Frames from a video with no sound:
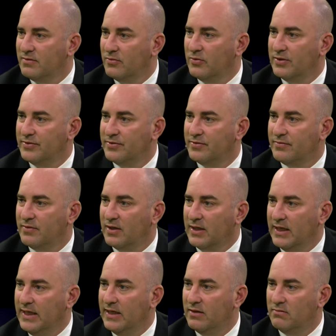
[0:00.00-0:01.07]
which,
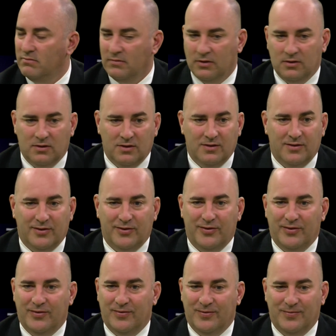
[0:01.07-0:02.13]
again,
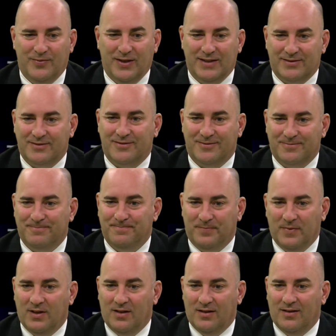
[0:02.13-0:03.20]
that's,
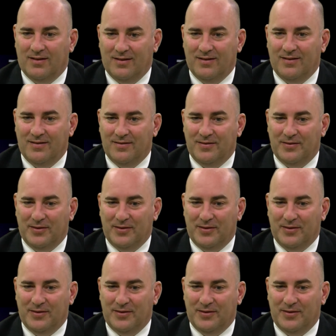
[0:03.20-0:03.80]
when